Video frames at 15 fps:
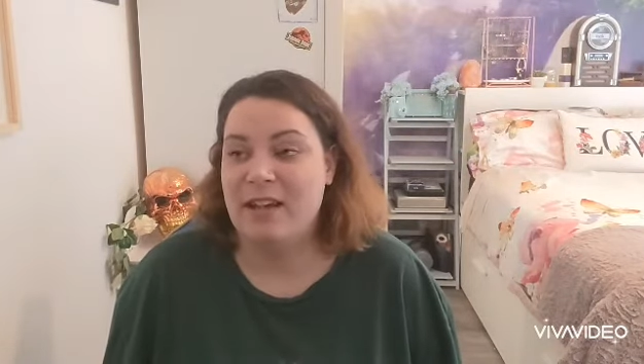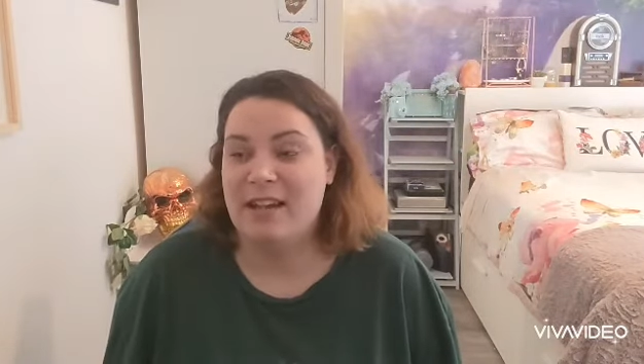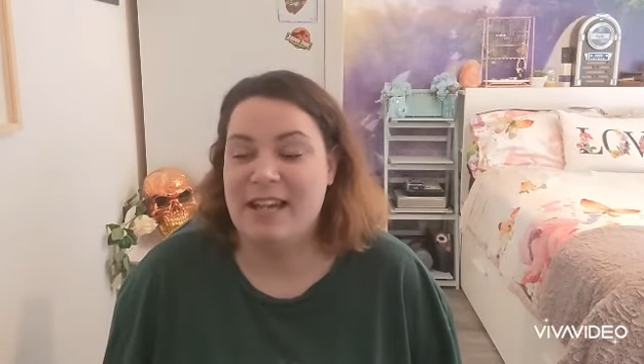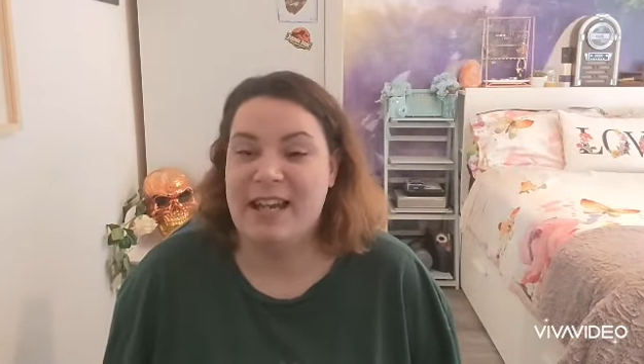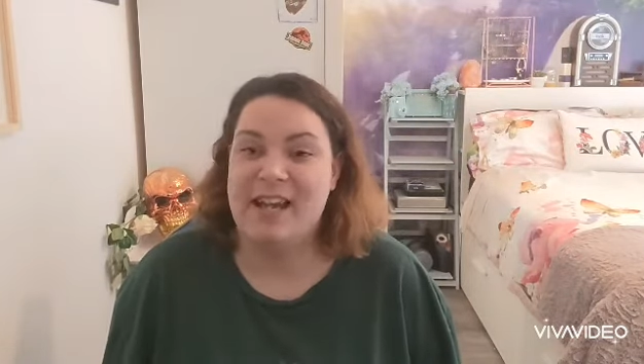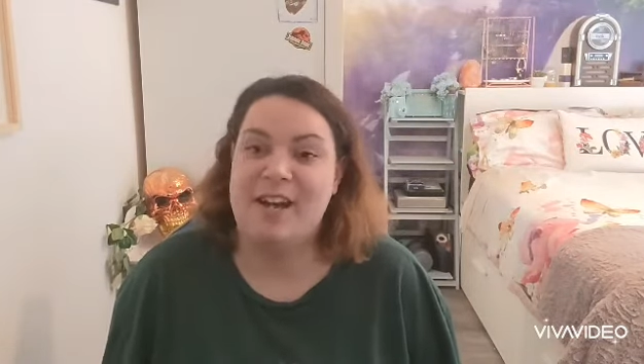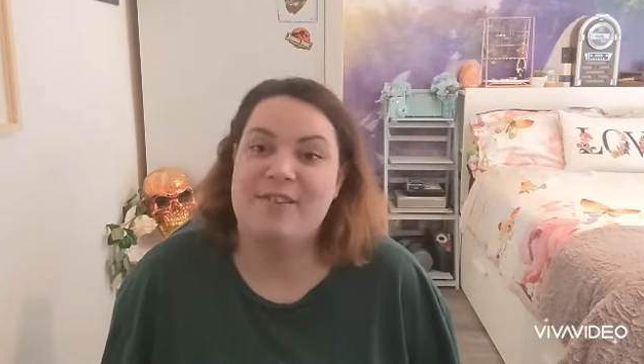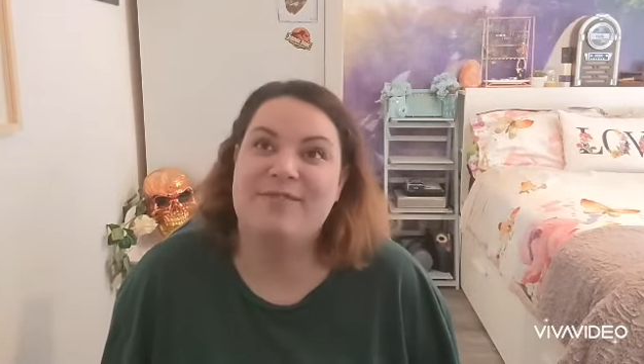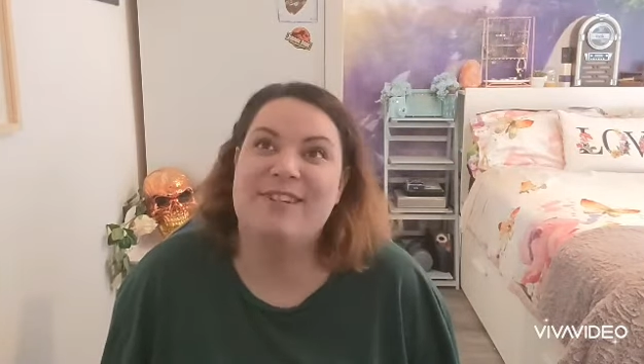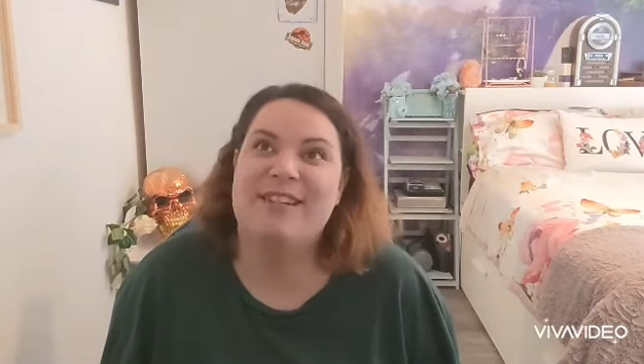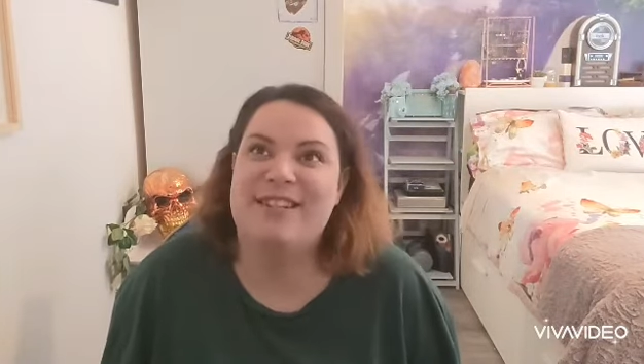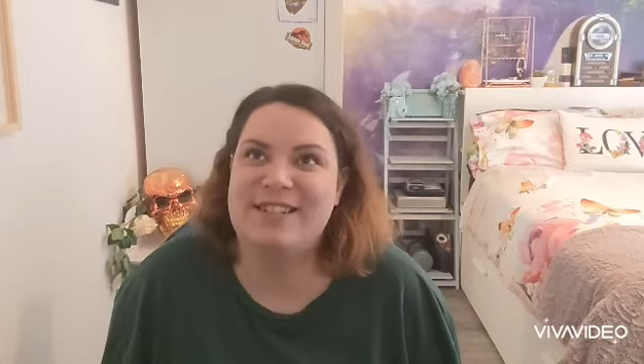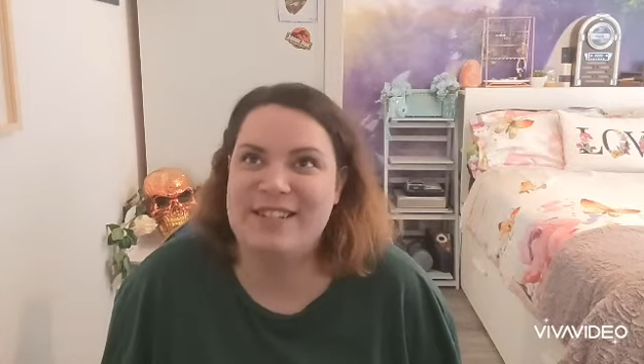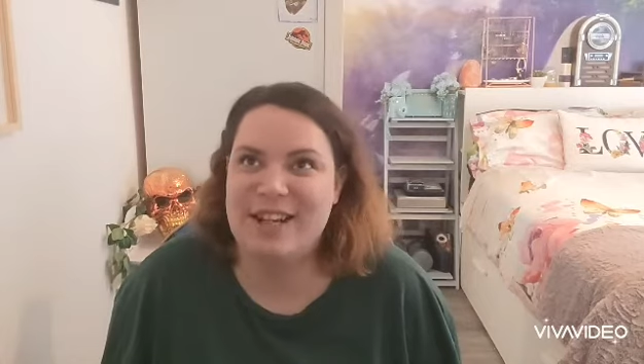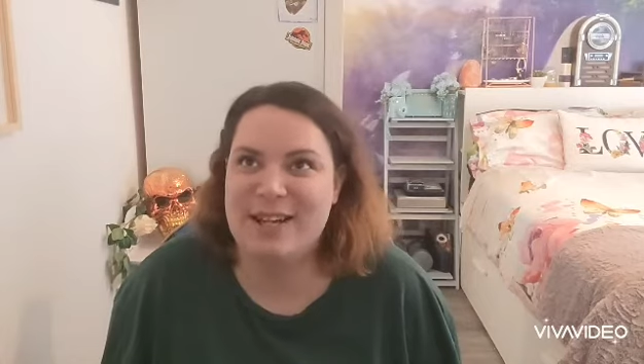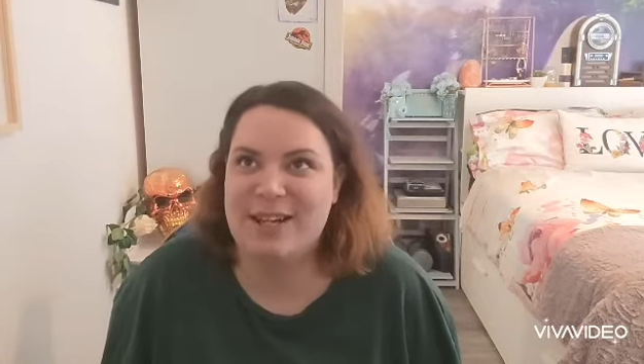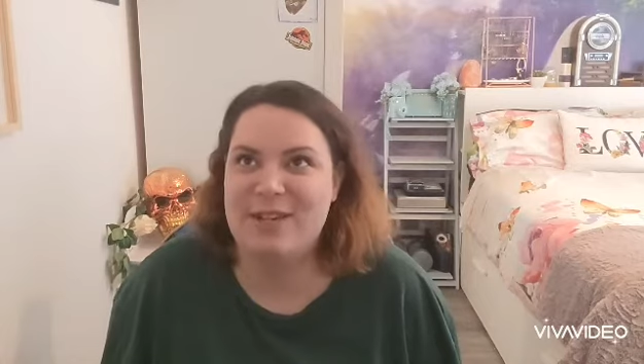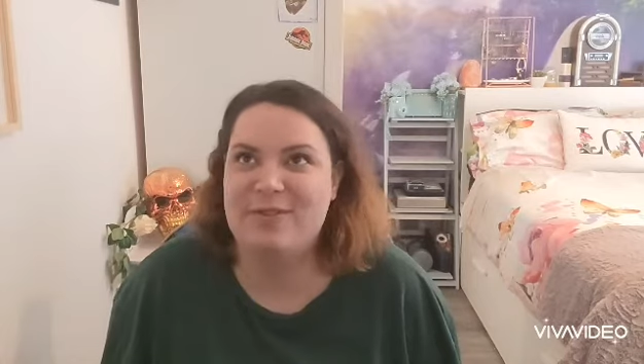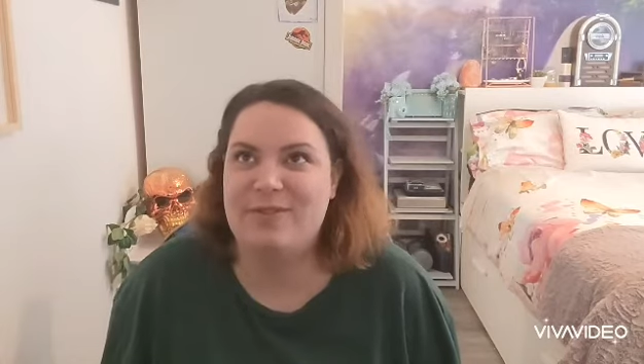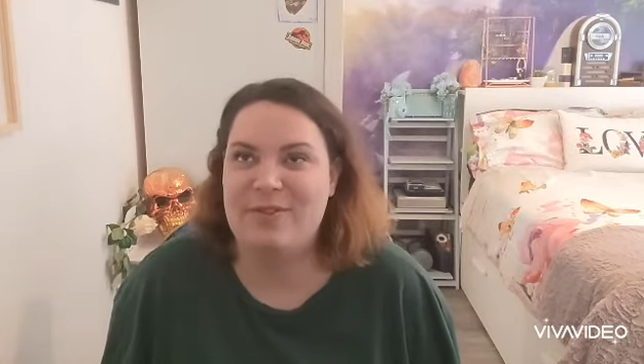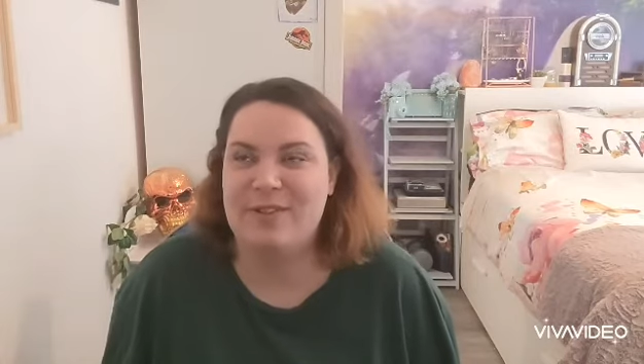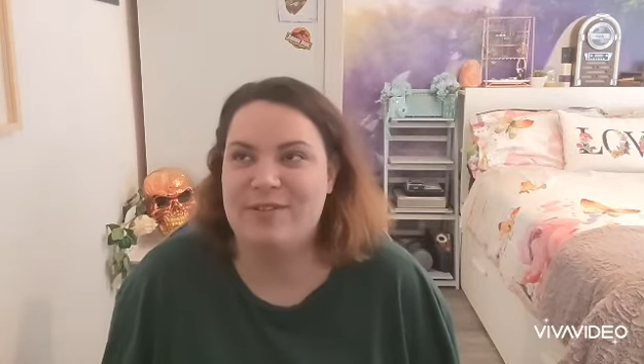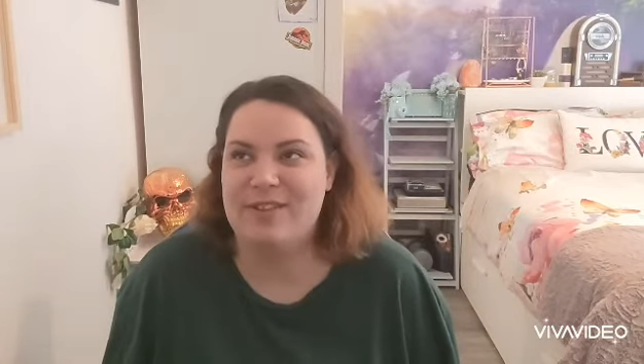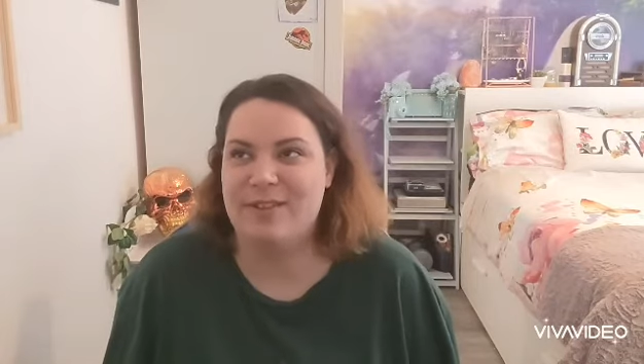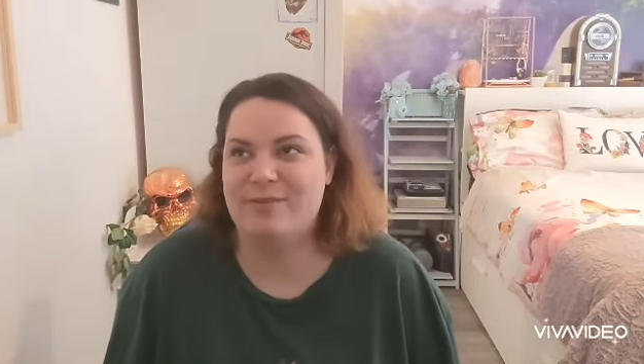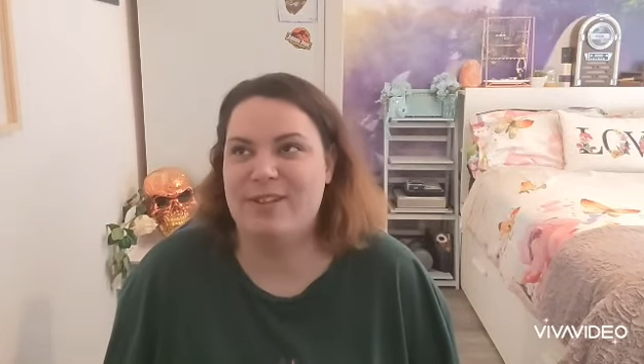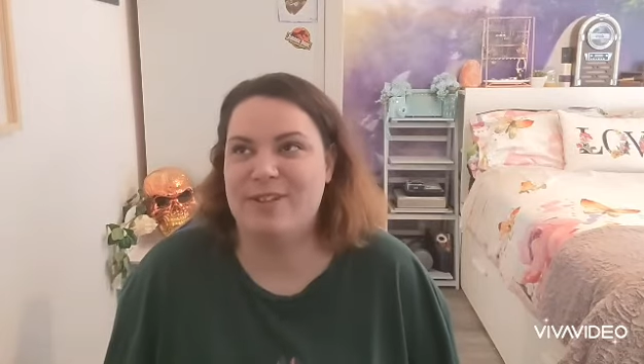Okay, I'm going to tell you a few of them.